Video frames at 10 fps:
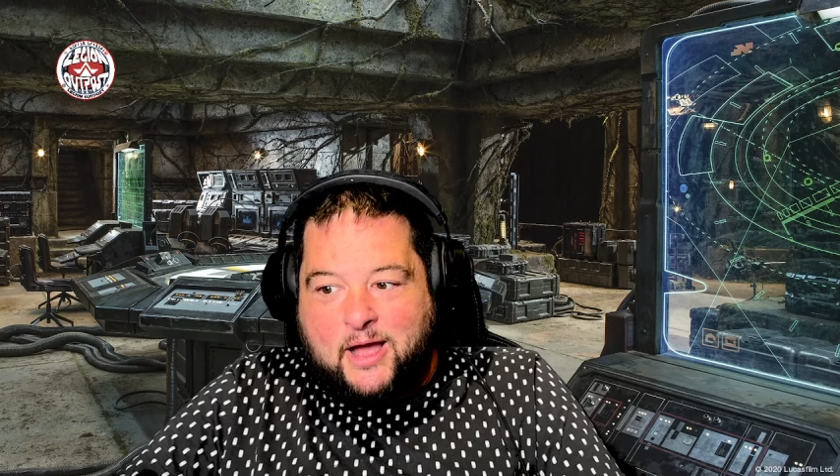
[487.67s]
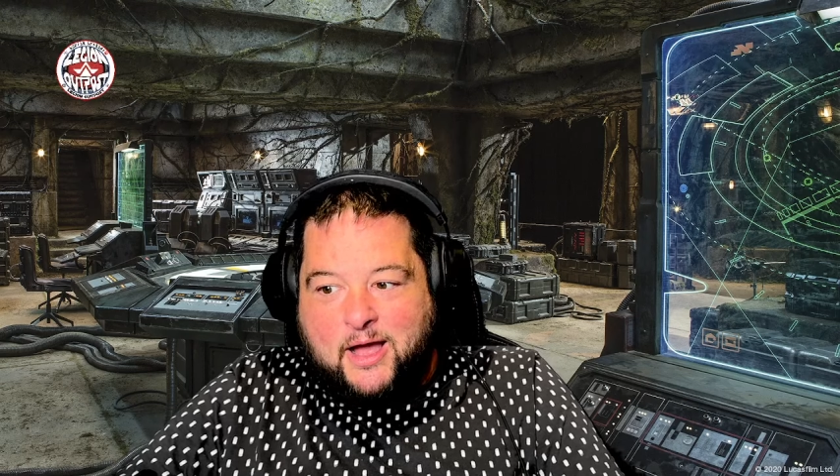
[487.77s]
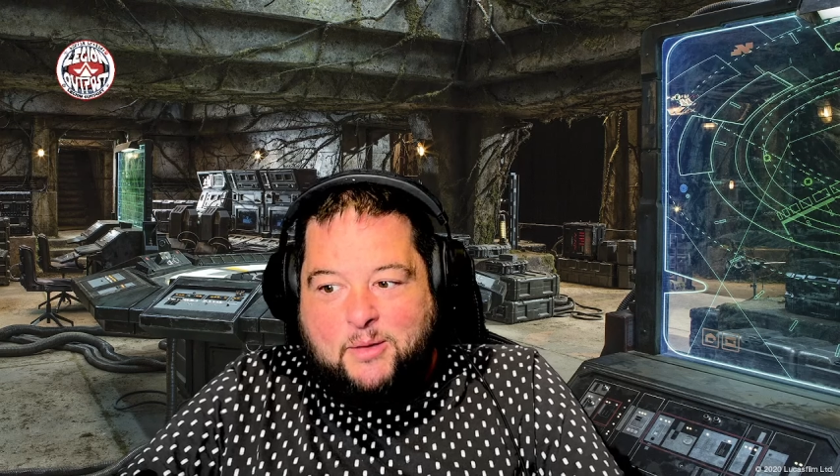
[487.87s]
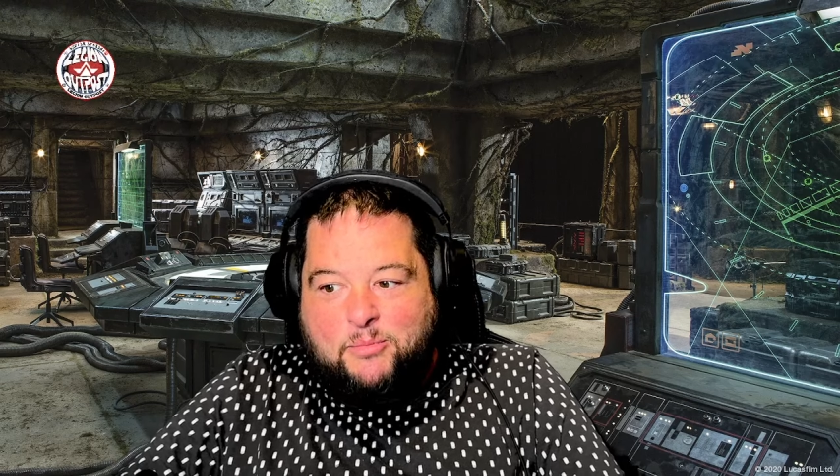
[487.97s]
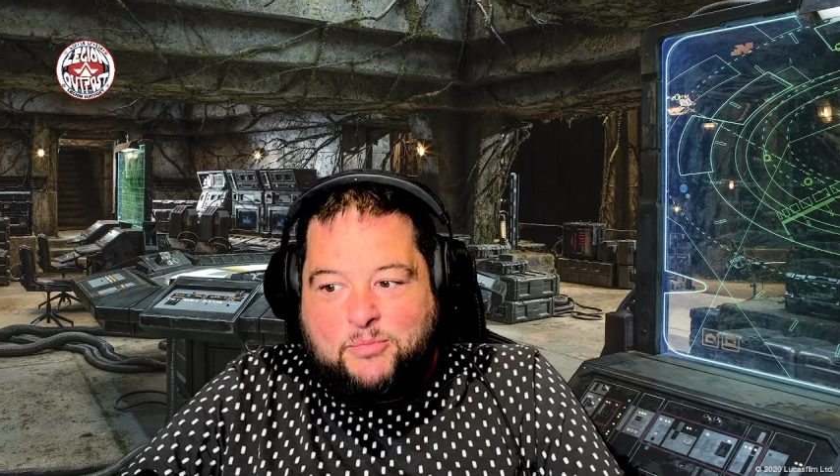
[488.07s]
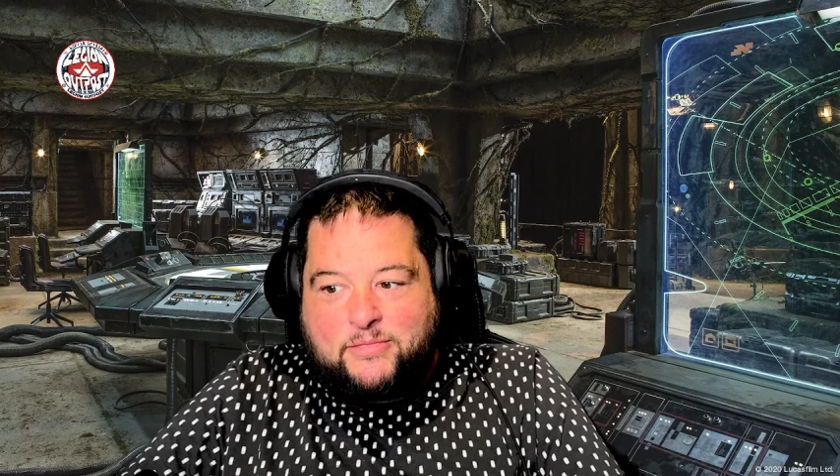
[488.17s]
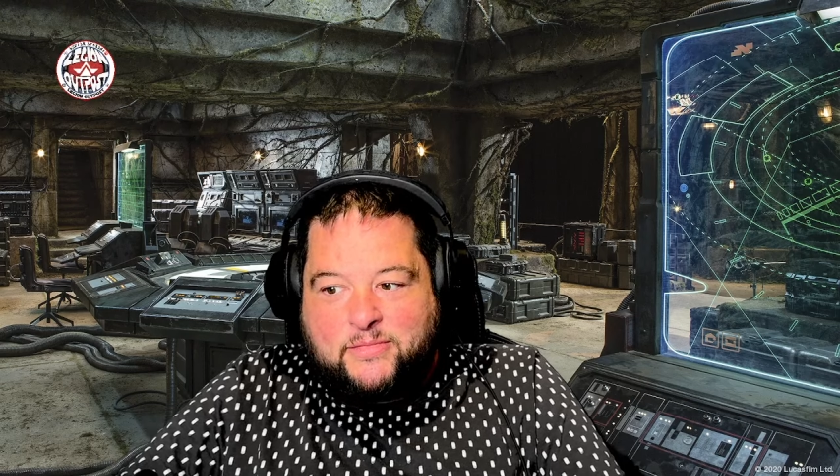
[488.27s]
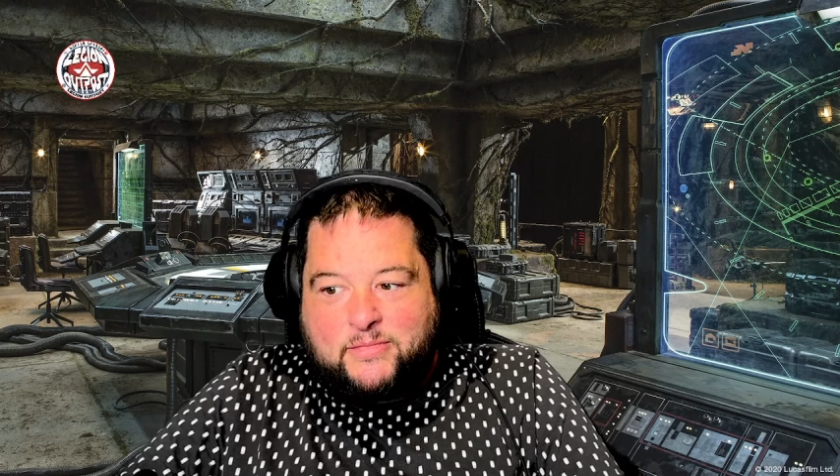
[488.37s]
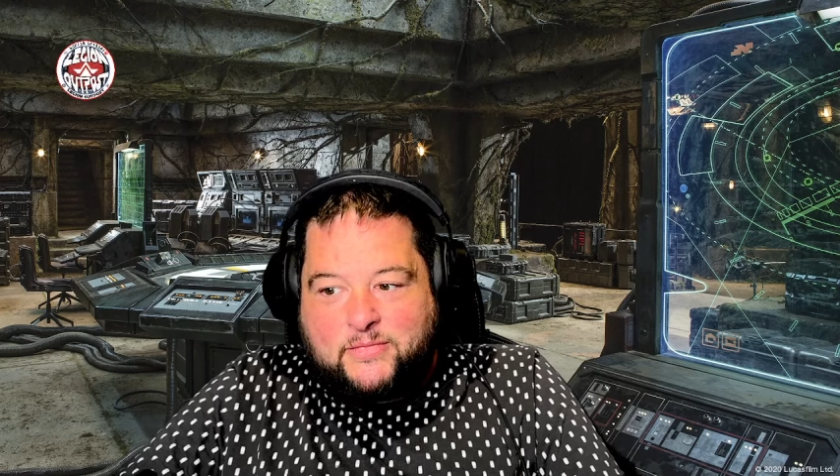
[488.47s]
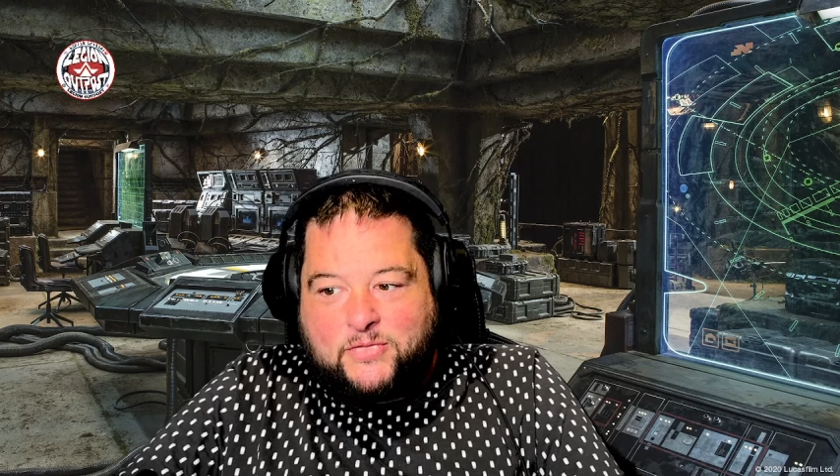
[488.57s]

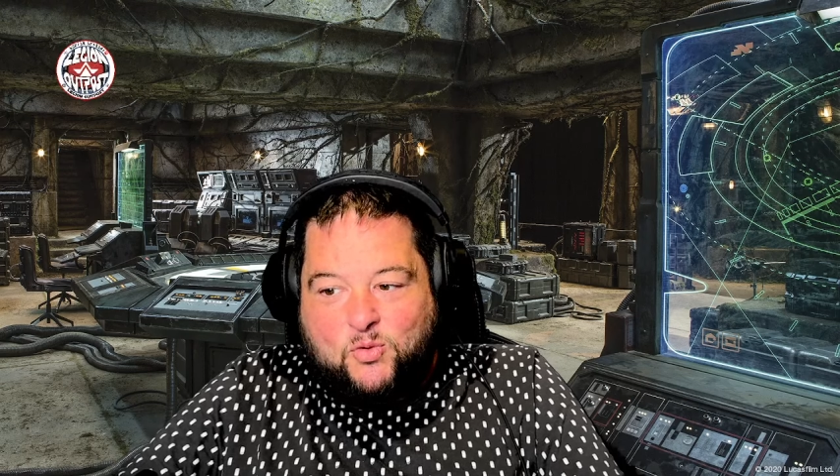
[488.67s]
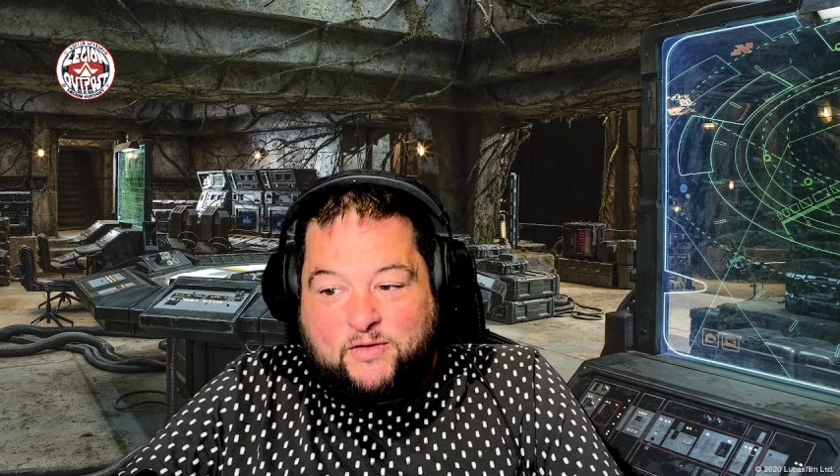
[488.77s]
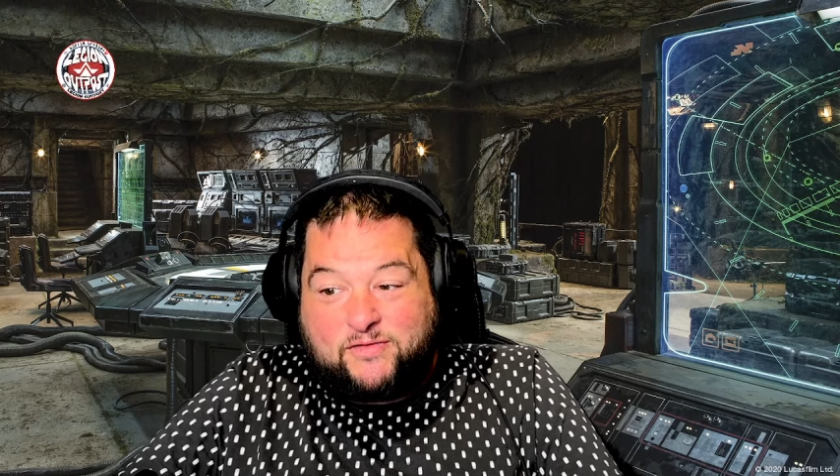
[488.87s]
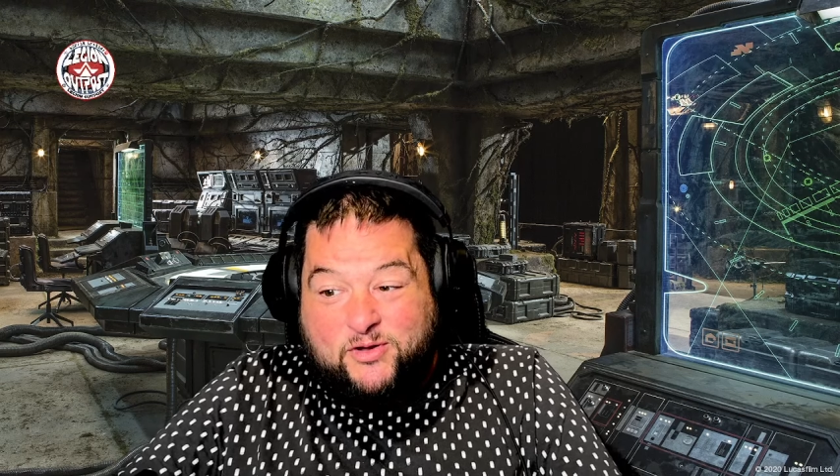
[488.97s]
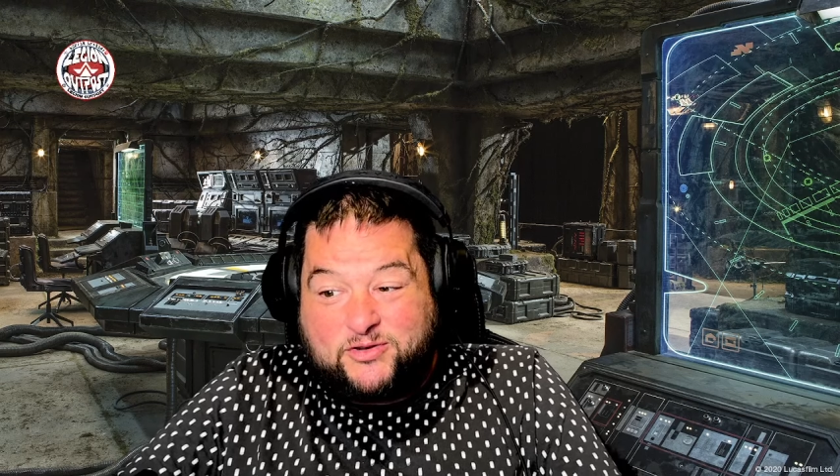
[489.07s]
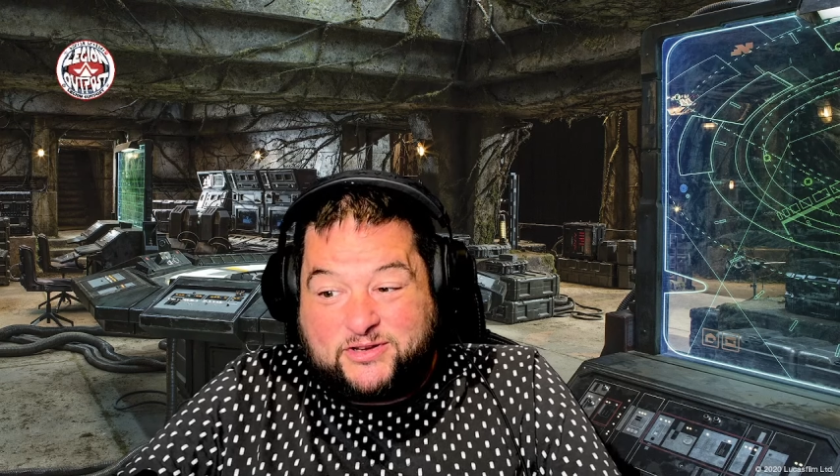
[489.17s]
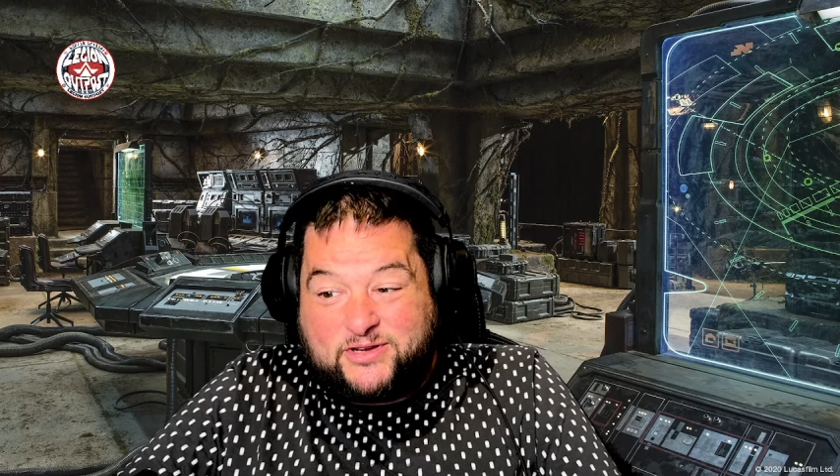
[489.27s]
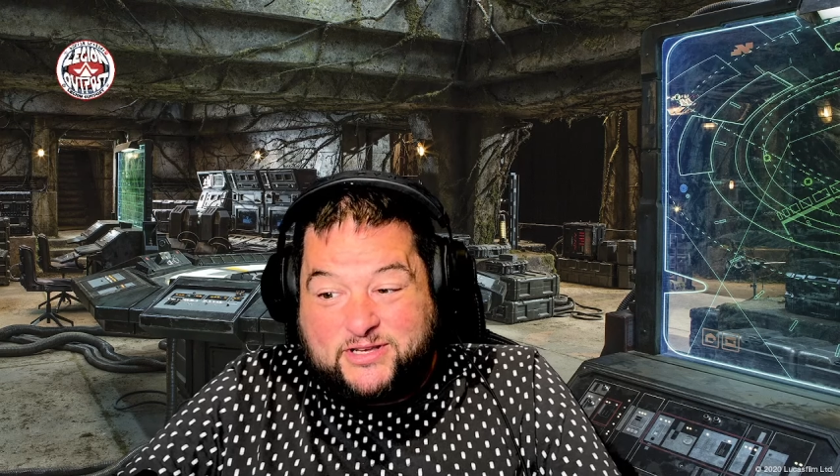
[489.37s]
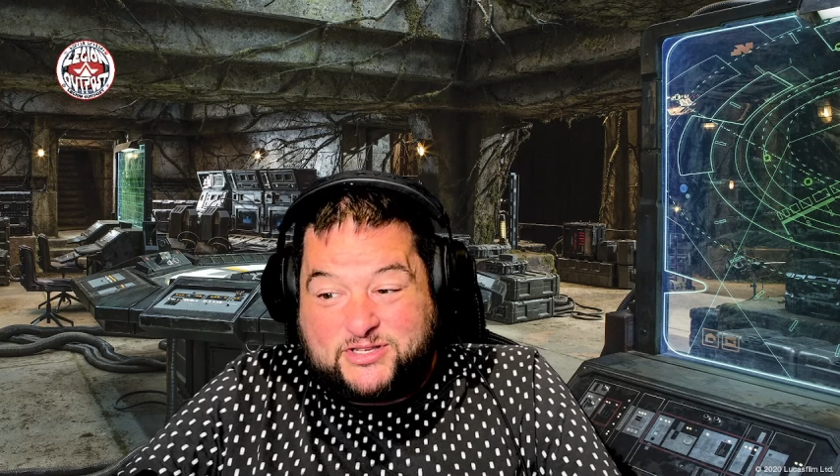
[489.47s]
The workflow is